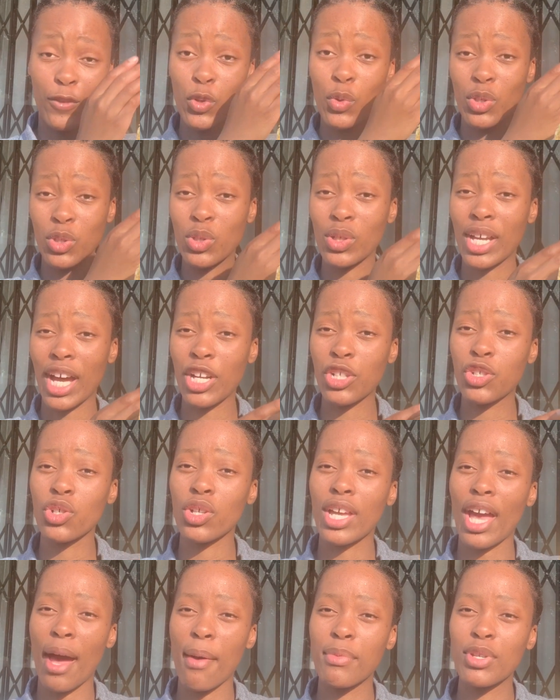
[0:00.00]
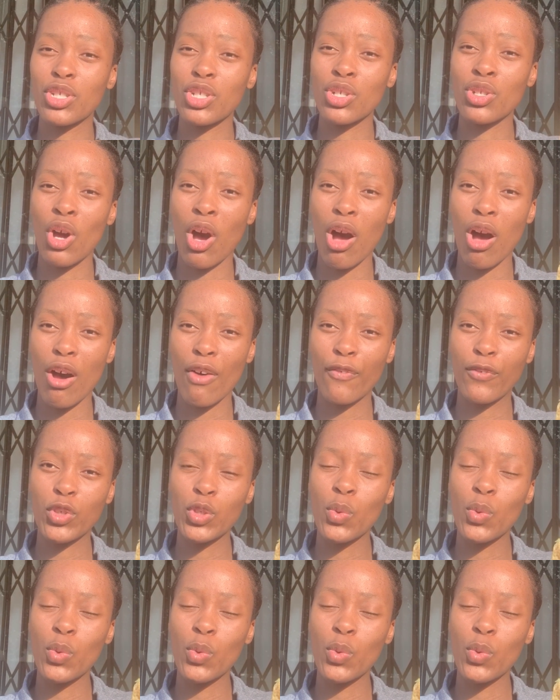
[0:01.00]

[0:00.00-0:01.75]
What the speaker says: you were to cut your cabbage in half,